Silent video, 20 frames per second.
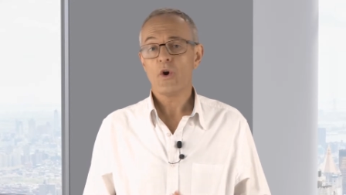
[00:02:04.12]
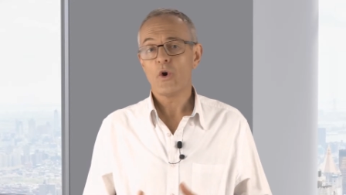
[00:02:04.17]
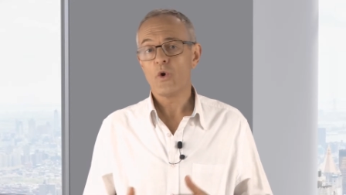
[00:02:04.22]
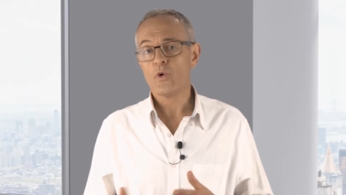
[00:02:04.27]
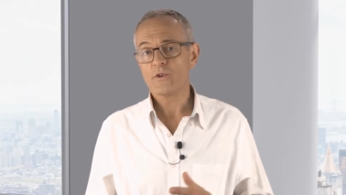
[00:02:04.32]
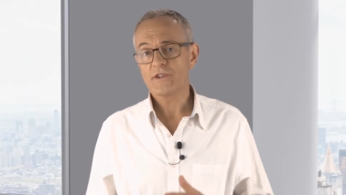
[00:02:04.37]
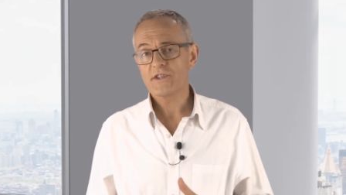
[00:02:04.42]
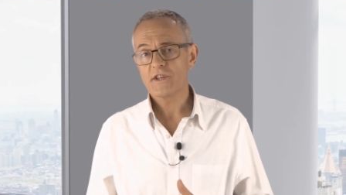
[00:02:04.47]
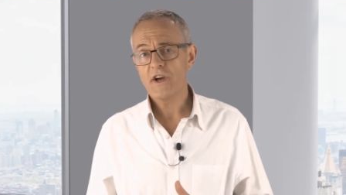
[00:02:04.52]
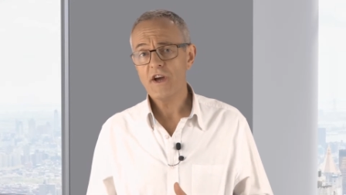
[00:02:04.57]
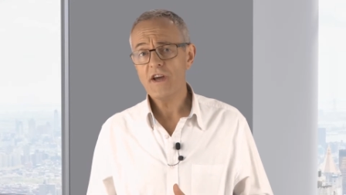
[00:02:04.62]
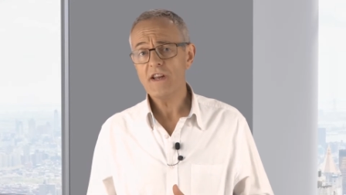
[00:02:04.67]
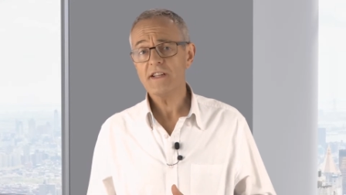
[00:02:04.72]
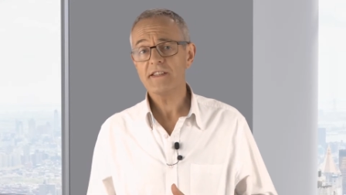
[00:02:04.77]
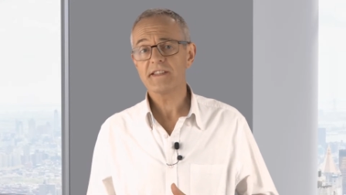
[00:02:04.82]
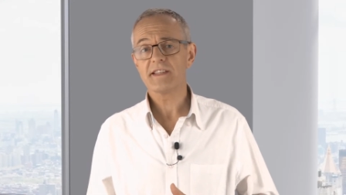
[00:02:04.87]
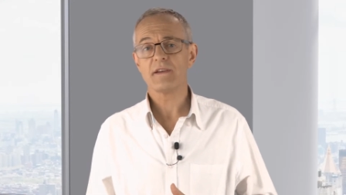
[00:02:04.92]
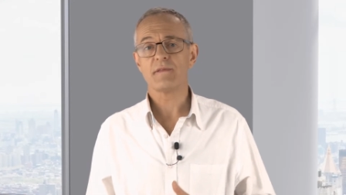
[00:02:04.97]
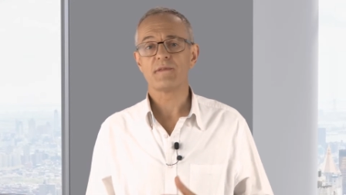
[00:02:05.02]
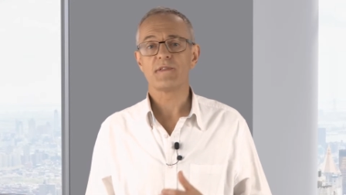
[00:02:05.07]

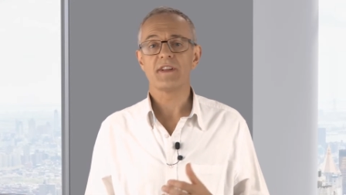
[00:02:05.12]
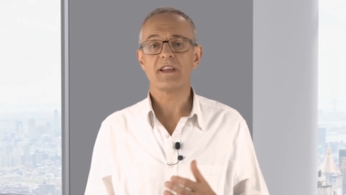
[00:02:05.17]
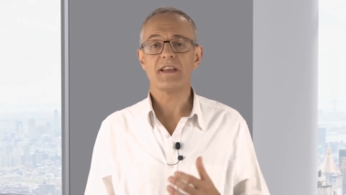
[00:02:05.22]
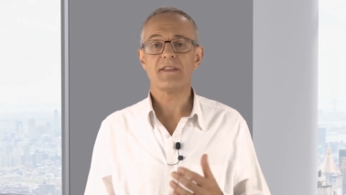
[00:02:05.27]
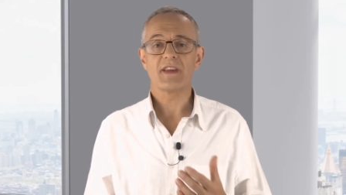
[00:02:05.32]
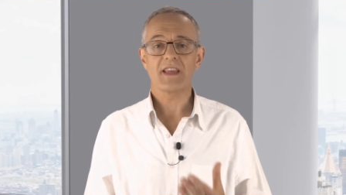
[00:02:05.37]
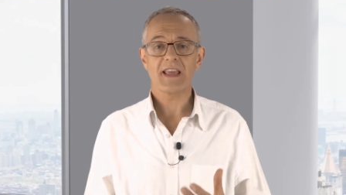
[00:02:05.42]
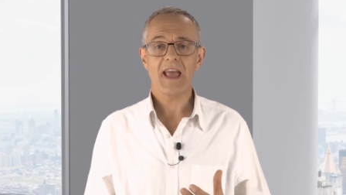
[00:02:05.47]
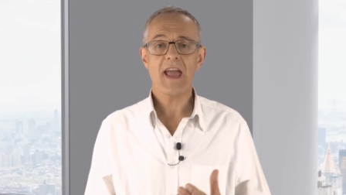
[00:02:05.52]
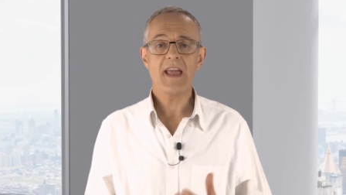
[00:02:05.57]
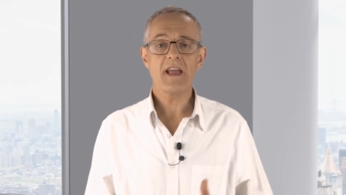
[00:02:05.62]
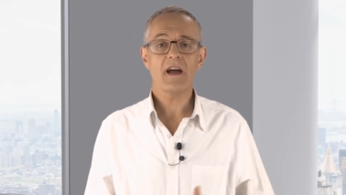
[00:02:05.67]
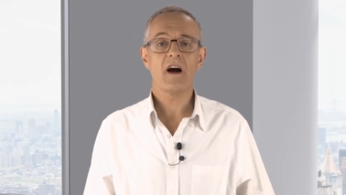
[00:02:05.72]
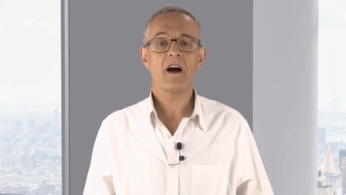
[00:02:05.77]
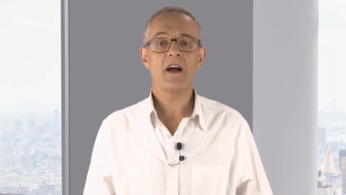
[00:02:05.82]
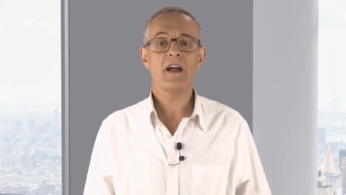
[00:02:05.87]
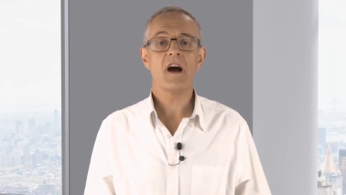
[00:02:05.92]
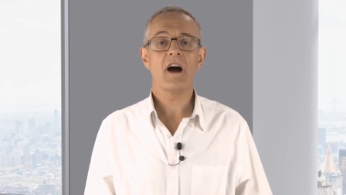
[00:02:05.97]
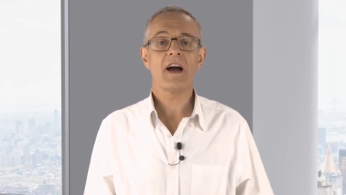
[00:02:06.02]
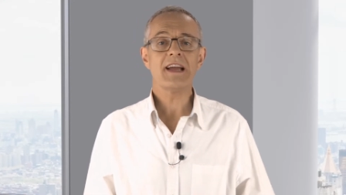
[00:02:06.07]
Alternatively, the
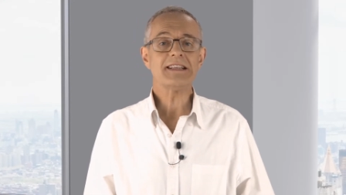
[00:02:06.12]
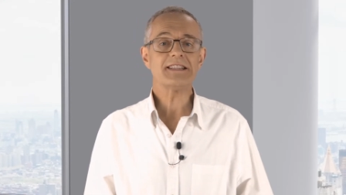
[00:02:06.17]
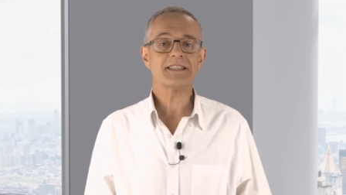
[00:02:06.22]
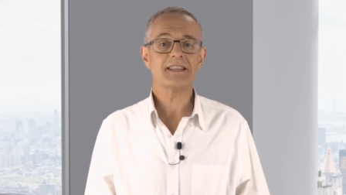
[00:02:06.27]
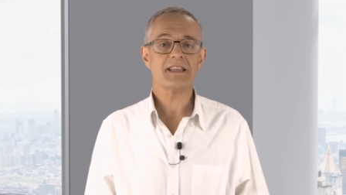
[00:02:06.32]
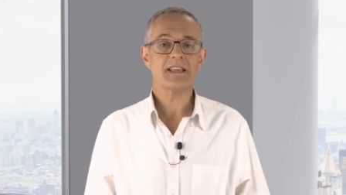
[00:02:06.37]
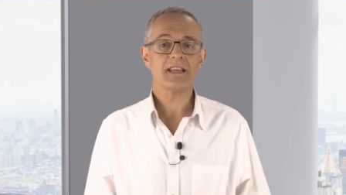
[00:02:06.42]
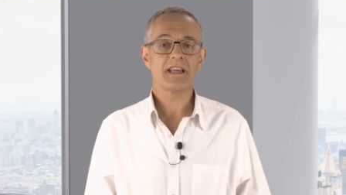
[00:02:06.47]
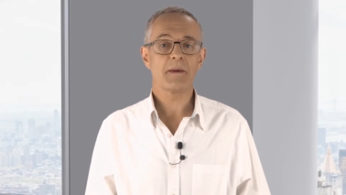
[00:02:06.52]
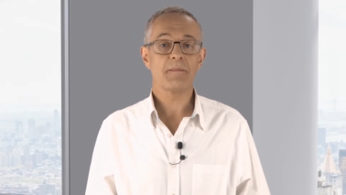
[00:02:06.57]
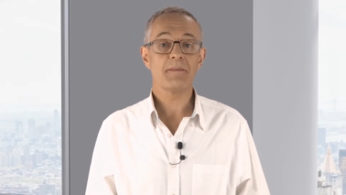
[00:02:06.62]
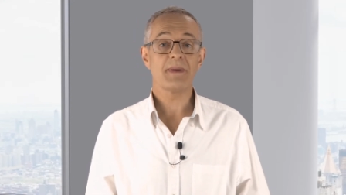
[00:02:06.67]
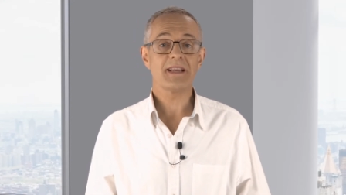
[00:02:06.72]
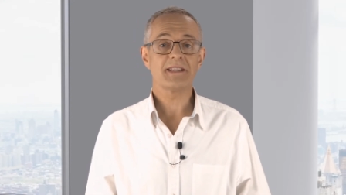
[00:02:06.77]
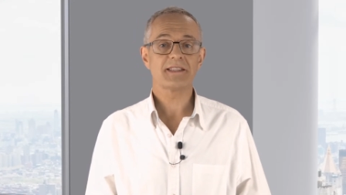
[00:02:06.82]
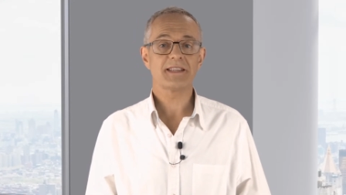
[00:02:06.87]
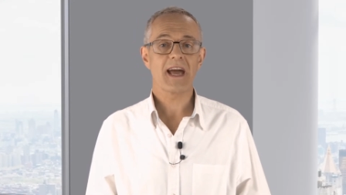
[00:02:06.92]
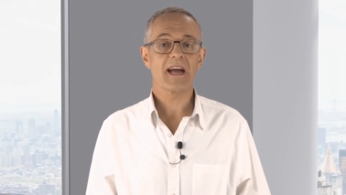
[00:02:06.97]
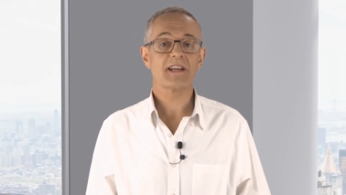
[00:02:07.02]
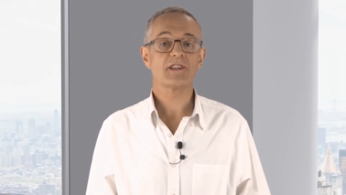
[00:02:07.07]
KIID can be
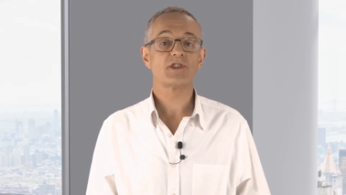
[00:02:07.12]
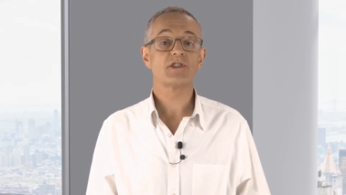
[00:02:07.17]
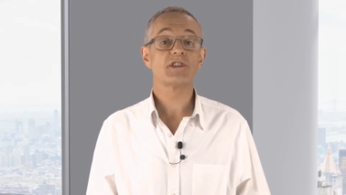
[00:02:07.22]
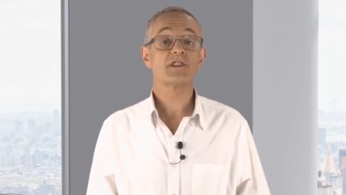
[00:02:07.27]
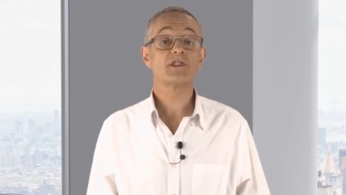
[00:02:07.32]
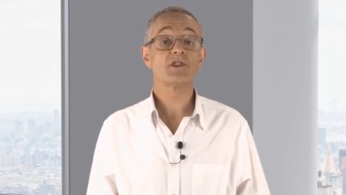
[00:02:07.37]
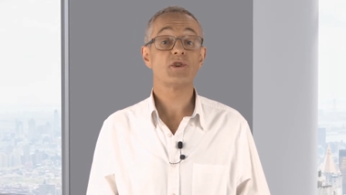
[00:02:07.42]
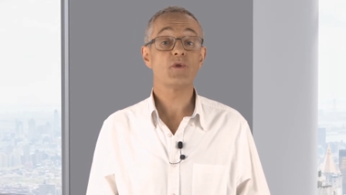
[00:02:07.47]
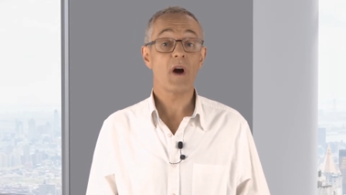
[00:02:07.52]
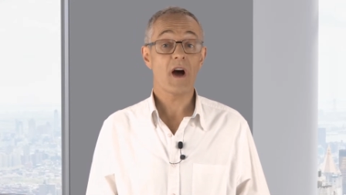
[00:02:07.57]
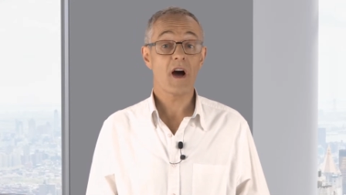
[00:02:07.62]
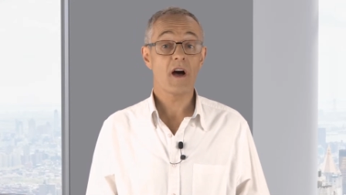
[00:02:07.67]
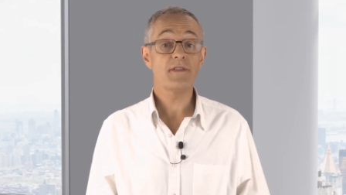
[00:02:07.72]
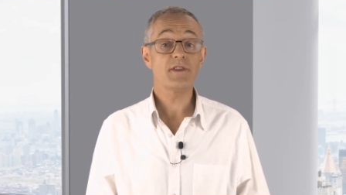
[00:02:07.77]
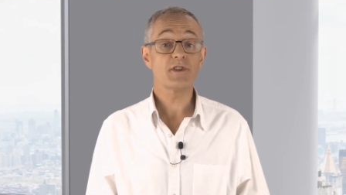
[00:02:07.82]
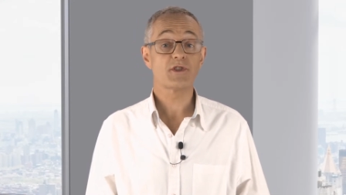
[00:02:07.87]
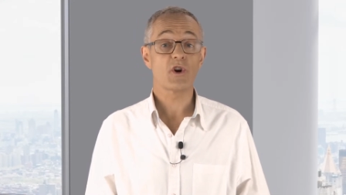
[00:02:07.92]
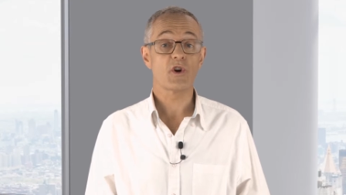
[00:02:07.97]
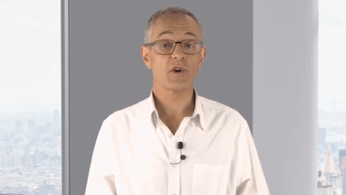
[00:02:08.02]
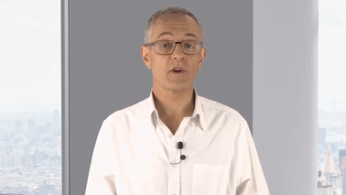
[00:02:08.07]
attached to
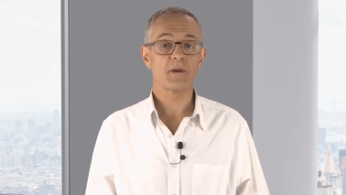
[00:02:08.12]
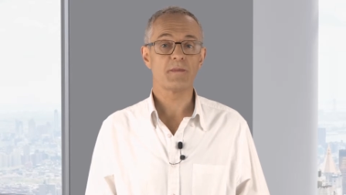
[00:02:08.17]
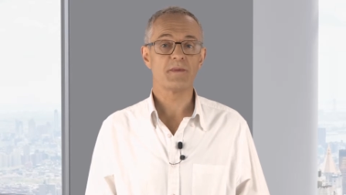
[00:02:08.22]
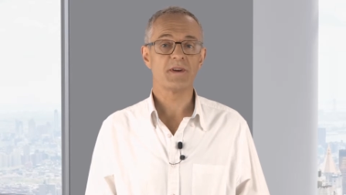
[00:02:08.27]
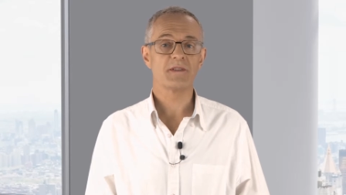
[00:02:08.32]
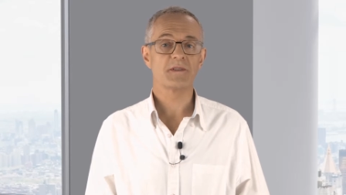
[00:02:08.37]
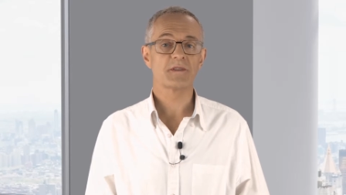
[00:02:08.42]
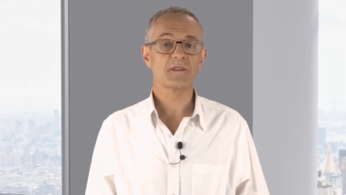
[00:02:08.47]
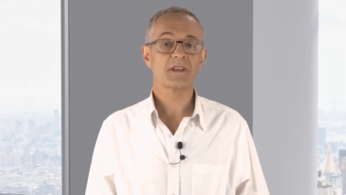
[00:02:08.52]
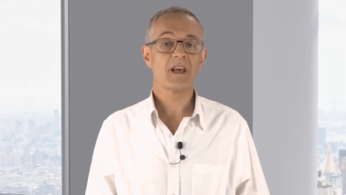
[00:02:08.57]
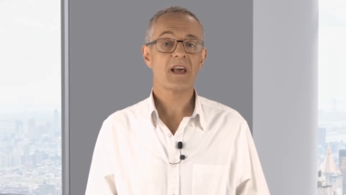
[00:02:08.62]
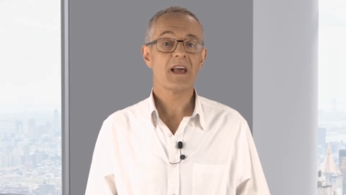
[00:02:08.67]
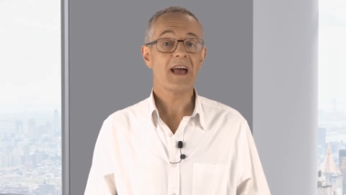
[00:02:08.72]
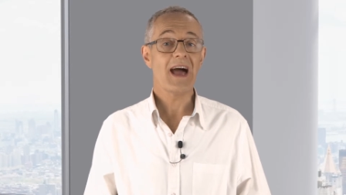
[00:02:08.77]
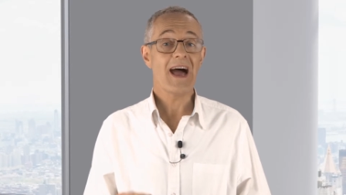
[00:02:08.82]
other documents